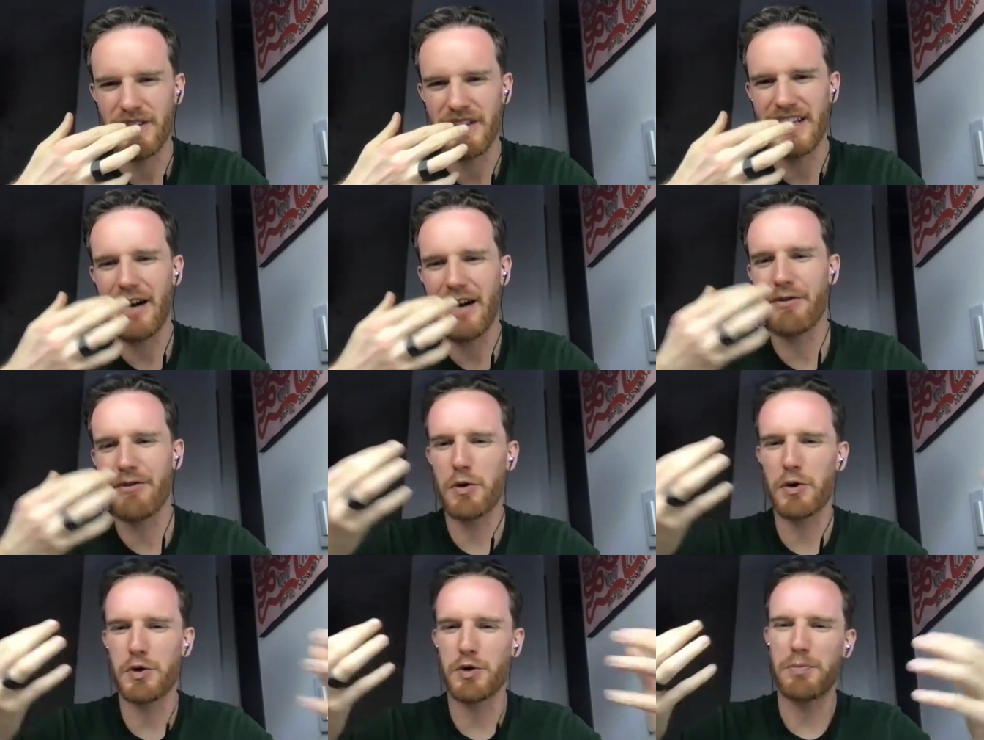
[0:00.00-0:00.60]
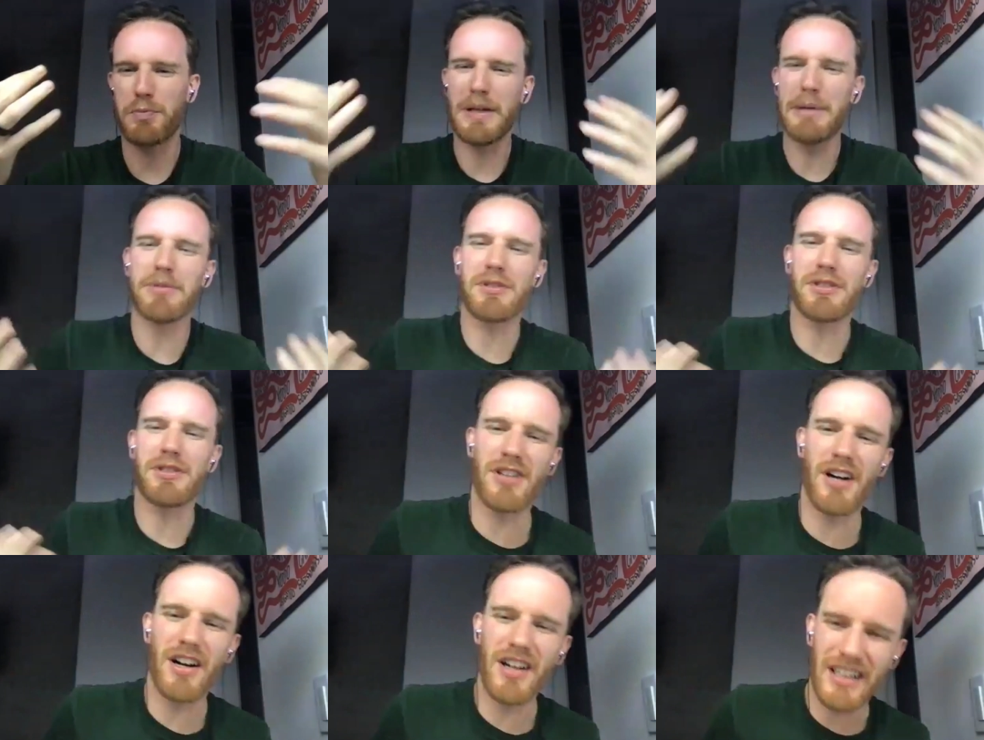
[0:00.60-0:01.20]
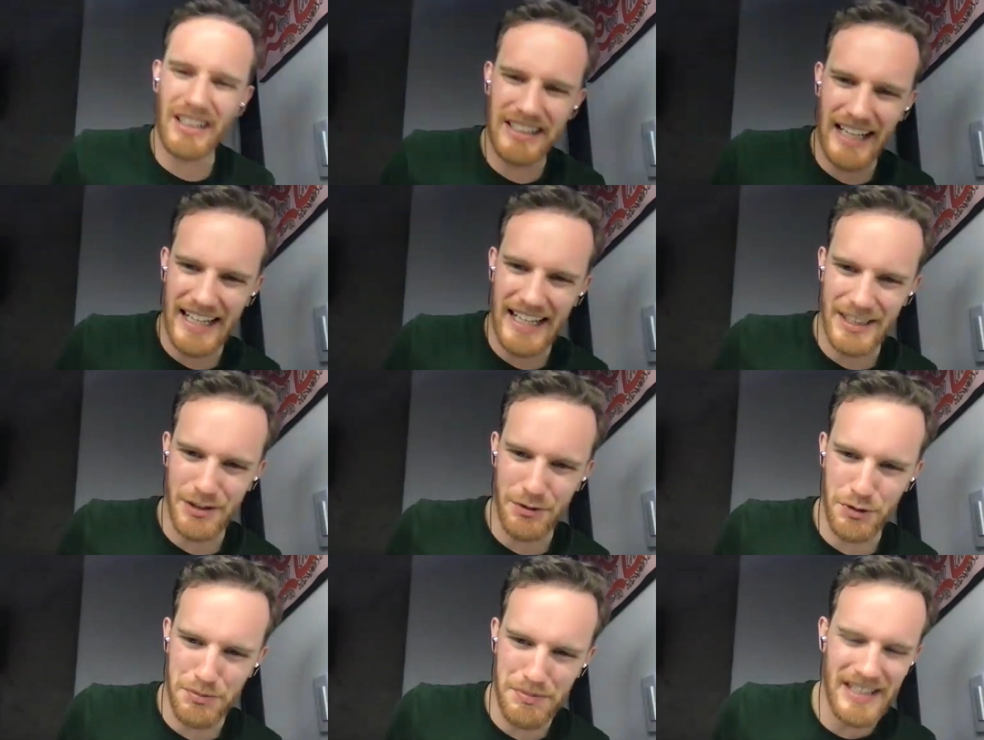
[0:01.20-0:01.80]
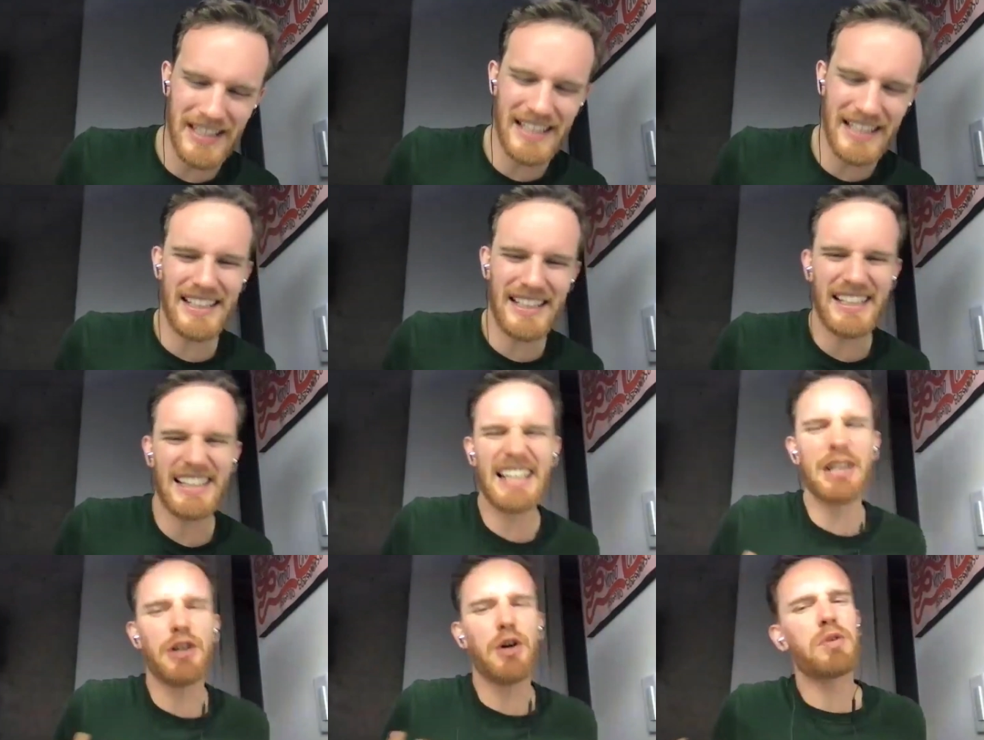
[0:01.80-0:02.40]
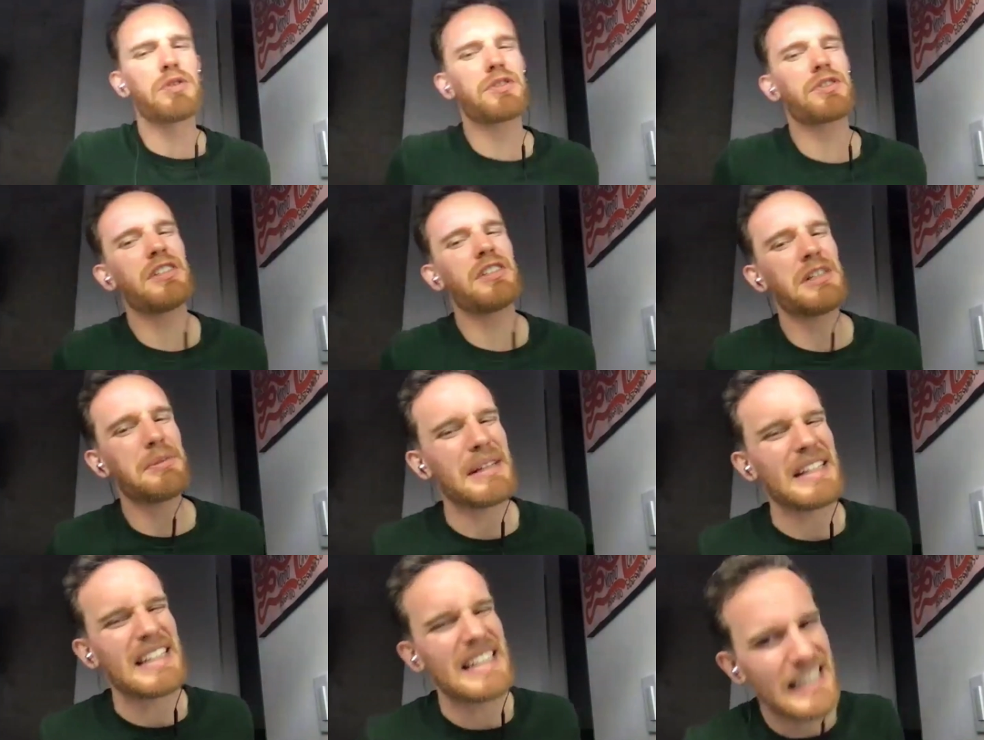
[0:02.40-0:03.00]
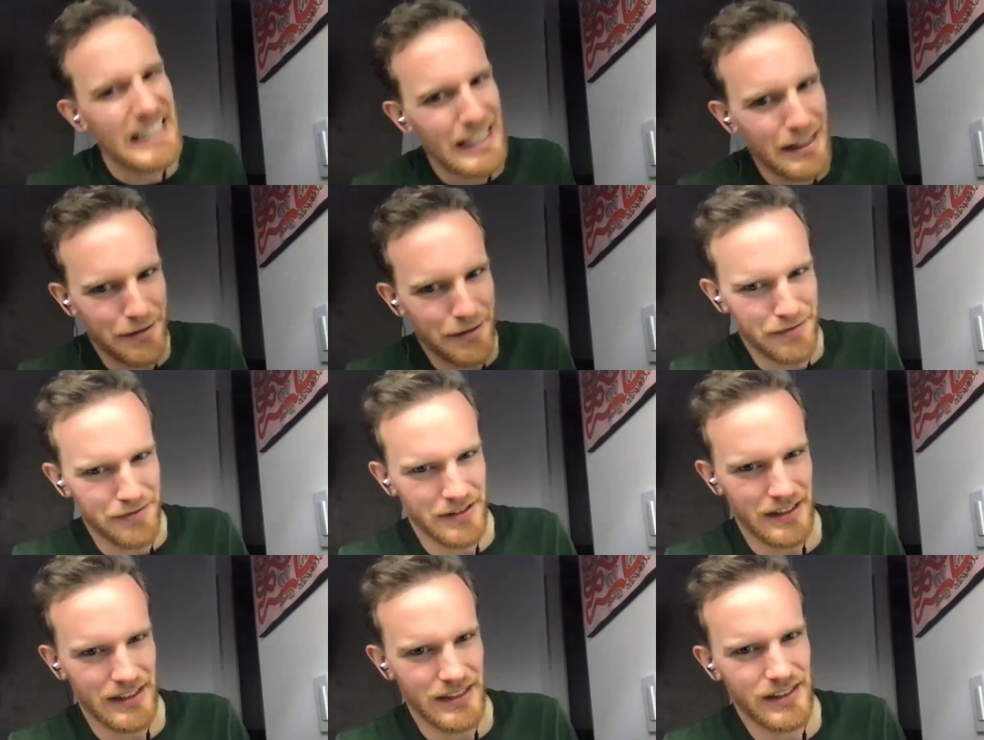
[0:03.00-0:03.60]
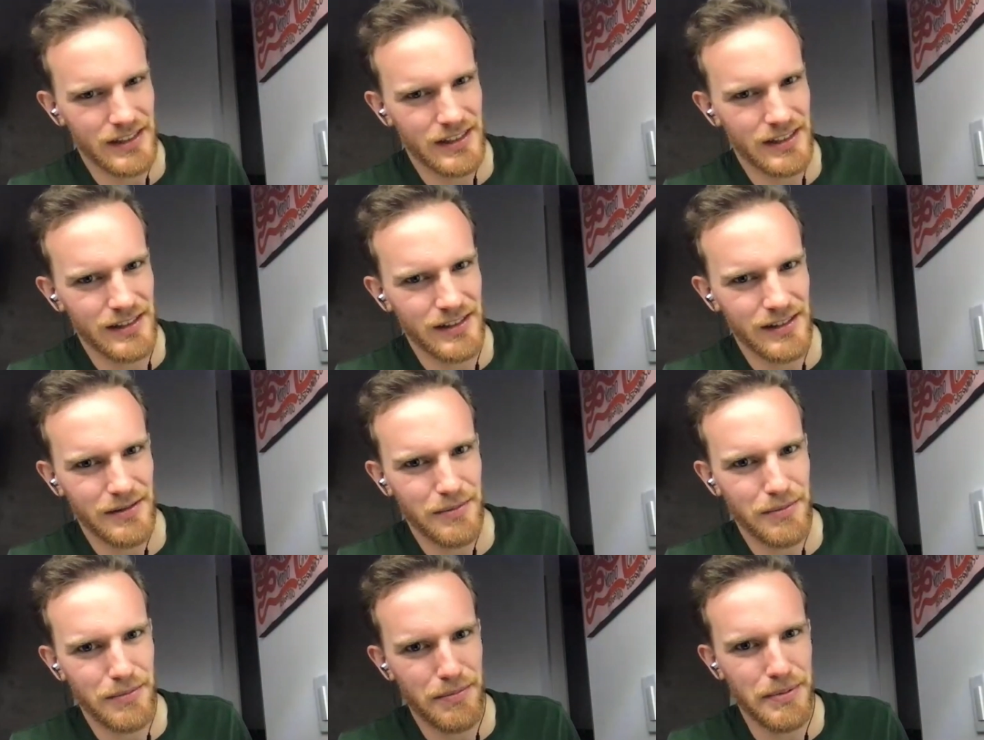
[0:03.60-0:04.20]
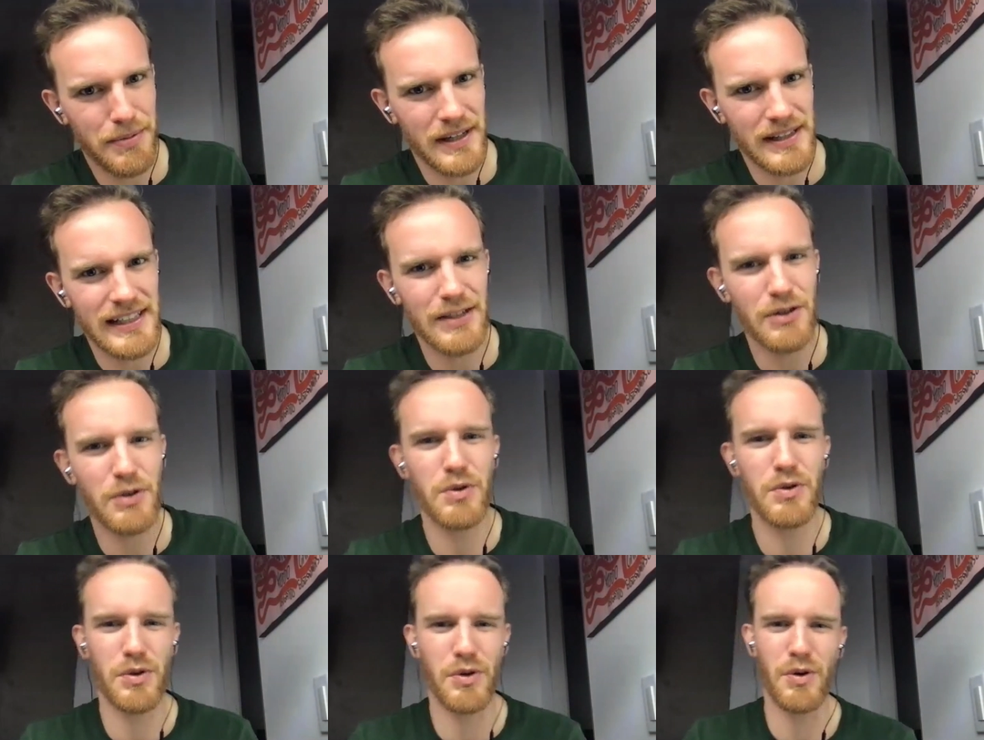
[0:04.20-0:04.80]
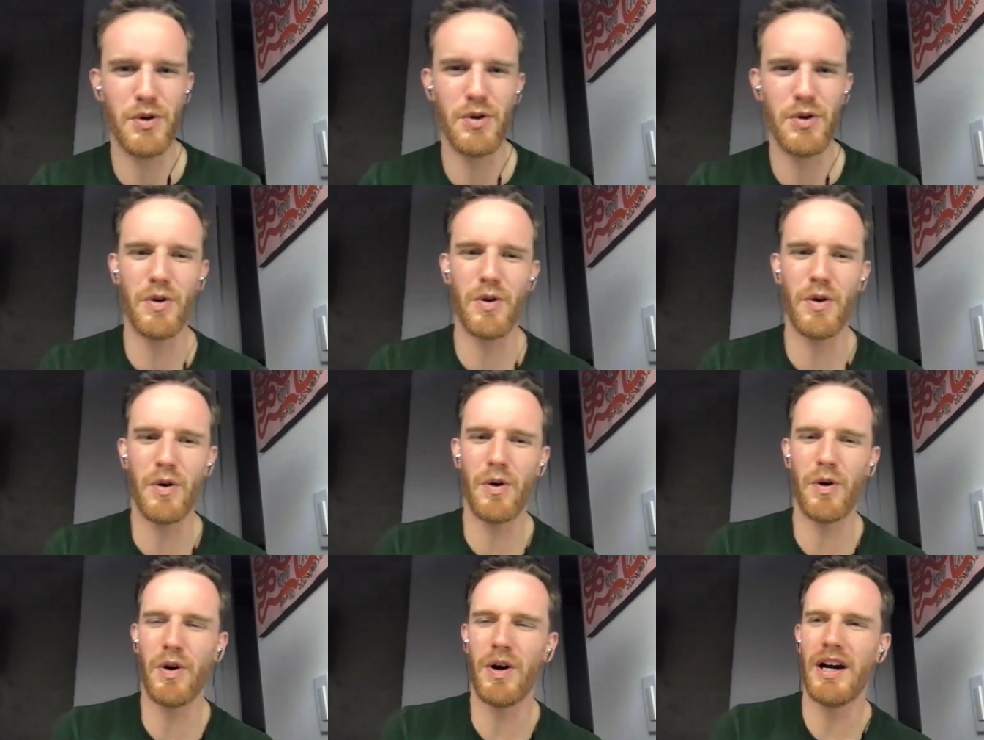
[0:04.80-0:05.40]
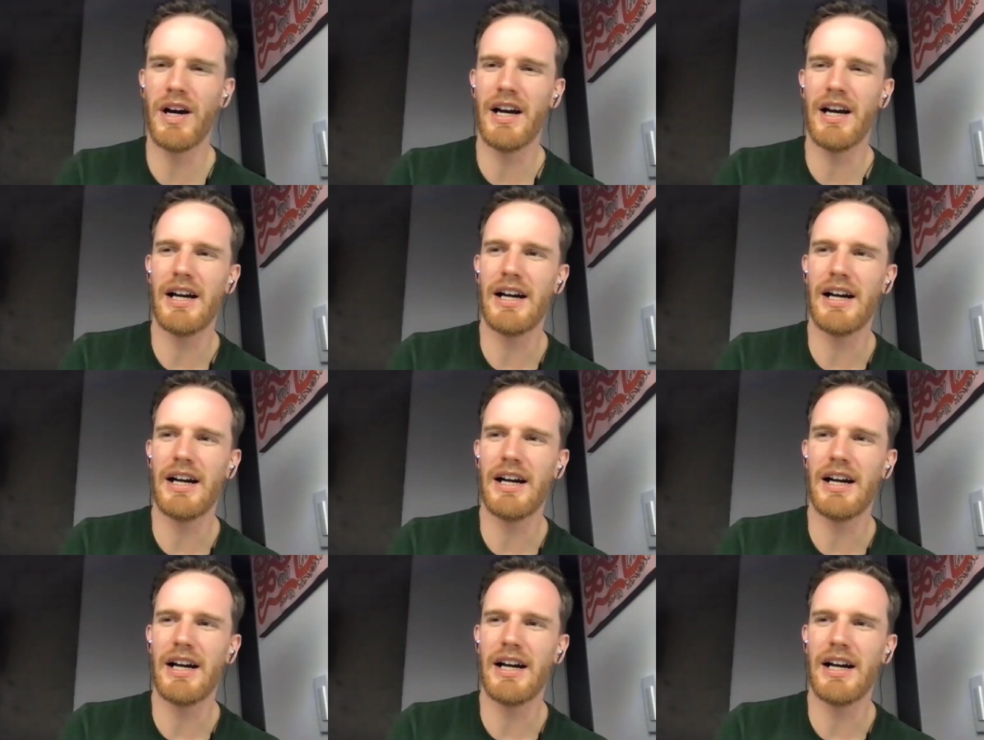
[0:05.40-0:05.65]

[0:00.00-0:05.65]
now of course when people start classes with me, they, they know it's going to be different, but they don't know